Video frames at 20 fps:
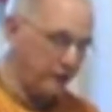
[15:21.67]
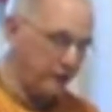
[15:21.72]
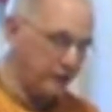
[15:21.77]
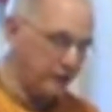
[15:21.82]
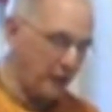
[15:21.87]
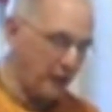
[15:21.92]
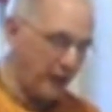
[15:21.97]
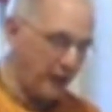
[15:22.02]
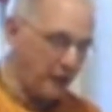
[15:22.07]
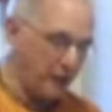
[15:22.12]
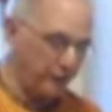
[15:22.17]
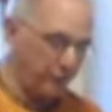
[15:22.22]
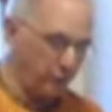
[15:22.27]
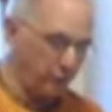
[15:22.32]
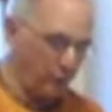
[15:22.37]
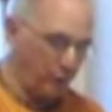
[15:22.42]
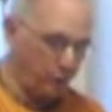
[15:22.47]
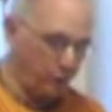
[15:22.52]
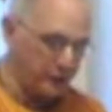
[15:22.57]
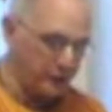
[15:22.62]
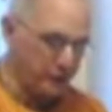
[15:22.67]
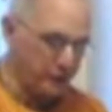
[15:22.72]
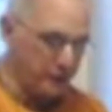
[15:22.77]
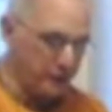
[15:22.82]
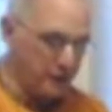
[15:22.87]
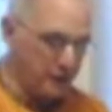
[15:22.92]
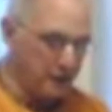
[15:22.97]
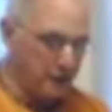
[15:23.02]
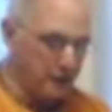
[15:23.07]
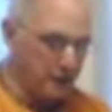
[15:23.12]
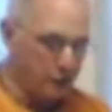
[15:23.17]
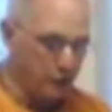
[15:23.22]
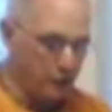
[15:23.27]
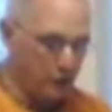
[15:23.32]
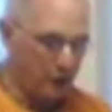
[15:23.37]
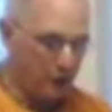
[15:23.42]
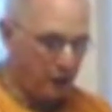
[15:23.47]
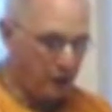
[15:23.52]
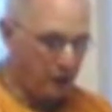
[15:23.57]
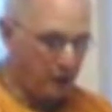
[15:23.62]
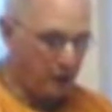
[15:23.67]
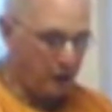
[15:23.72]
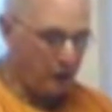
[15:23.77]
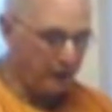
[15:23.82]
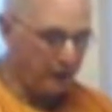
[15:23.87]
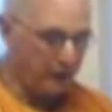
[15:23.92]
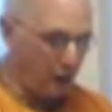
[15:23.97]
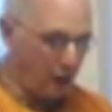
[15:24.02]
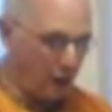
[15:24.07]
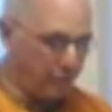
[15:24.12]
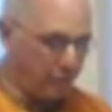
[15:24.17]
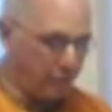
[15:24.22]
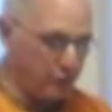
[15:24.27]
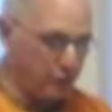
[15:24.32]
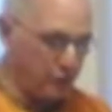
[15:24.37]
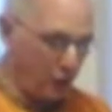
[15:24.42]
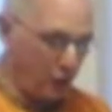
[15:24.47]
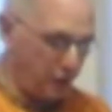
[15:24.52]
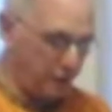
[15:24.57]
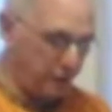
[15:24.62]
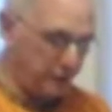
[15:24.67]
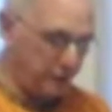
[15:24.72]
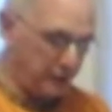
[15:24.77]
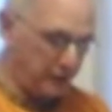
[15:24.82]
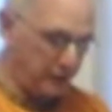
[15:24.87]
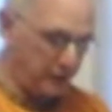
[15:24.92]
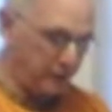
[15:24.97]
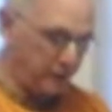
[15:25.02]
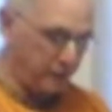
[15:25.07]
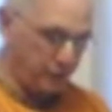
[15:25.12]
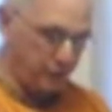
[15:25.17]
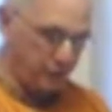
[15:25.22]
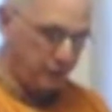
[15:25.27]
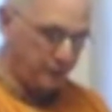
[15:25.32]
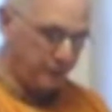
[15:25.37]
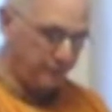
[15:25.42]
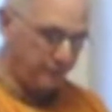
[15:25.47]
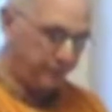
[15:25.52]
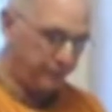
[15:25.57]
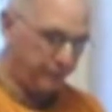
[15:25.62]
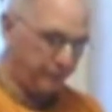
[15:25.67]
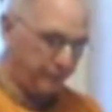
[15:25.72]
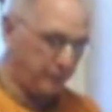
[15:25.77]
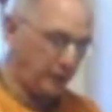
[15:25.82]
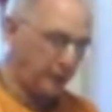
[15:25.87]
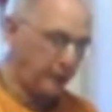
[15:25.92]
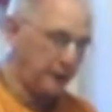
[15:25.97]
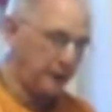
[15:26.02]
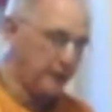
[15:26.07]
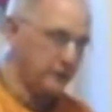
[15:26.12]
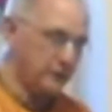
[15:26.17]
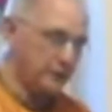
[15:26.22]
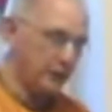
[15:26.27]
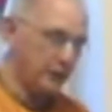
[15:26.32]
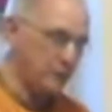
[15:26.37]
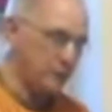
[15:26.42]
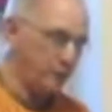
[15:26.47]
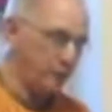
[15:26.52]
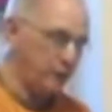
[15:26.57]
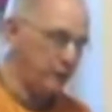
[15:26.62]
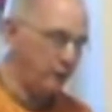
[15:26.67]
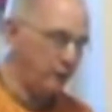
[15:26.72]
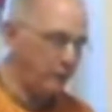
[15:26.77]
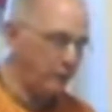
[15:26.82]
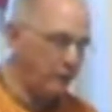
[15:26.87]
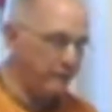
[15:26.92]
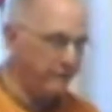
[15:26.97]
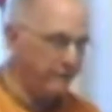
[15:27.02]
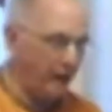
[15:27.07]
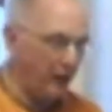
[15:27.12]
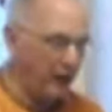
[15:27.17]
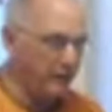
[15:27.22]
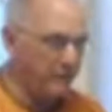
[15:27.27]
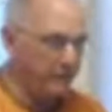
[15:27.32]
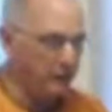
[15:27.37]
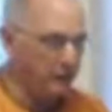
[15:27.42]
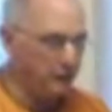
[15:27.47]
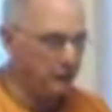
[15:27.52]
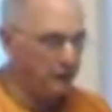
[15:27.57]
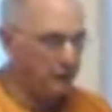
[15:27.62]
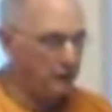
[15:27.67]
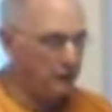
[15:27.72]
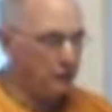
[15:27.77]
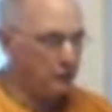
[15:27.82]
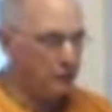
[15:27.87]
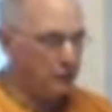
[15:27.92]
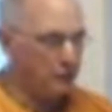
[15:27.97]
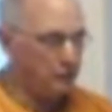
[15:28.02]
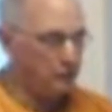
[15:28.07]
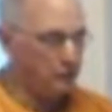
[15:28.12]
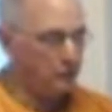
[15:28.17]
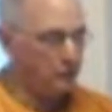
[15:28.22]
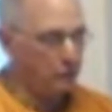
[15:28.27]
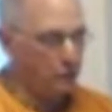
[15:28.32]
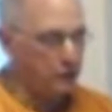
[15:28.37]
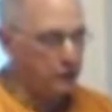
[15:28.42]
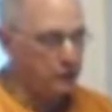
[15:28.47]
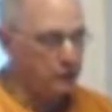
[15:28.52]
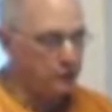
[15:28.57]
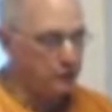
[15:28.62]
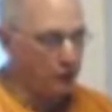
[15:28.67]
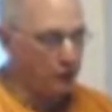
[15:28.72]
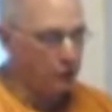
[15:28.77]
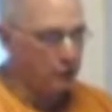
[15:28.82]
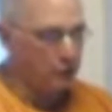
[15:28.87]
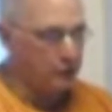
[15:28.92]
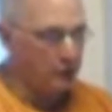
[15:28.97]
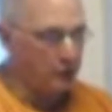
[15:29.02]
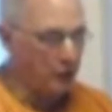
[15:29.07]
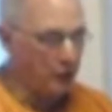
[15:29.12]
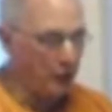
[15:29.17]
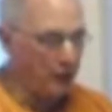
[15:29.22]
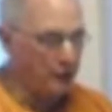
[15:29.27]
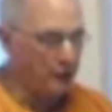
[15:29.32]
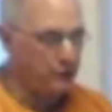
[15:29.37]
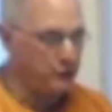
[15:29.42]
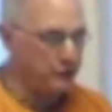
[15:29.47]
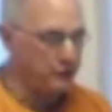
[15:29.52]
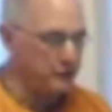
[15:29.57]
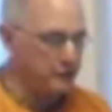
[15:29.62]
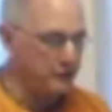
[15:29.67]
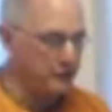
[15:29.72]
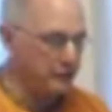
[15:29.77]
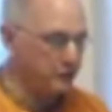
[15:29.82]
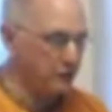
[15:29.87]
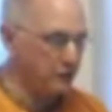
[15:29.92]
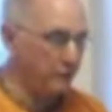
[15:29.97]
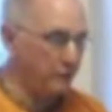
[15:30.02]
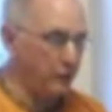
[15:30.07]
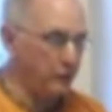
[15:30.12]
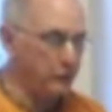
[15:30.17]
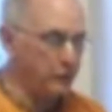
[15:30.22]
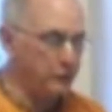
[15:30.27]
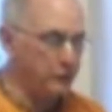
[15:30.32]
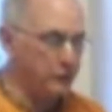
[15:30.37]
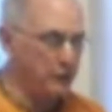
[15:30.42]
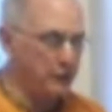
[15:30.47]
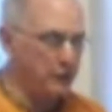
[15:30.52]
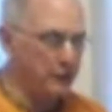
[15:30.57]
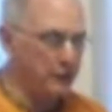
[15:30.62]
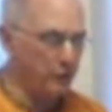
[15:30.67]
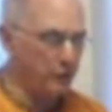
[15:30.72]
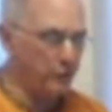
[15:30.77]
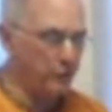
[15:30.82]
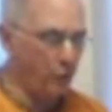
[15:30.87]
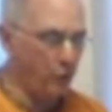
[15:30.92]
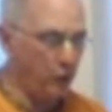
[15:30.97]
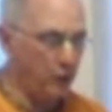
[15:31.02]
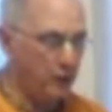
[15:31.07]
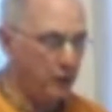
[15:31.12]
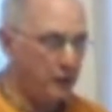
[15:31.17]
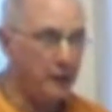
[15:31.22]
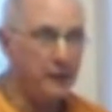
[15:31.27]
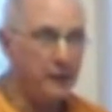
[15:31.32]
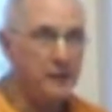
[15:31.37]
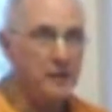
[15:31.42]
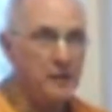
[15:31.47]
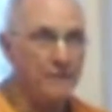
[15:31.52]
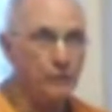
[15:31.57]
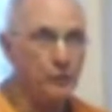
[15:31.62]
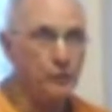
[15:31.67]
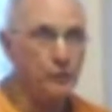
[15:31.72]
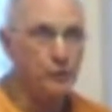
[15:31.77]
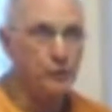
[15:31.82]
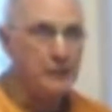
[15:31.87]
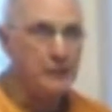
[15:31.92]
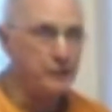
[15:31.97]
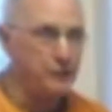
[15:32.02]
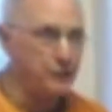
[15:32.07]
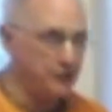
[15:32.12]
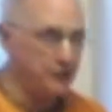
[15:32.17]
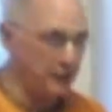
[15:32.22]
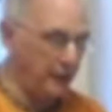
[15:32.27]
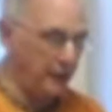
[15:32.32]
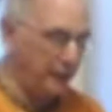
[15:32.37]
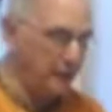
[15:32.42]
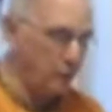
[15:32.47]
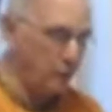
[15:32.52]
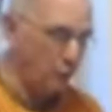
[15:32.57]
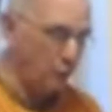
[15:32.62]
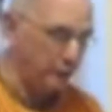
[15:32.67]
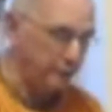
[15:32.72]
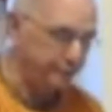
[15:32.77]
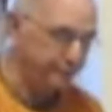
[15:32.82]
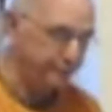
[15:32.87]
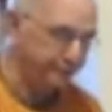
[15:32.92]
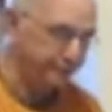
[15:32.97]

desire for prestige and offers honor to others. He is expert in reviving the Krishna consciousness of others and therefore never cheats anyone.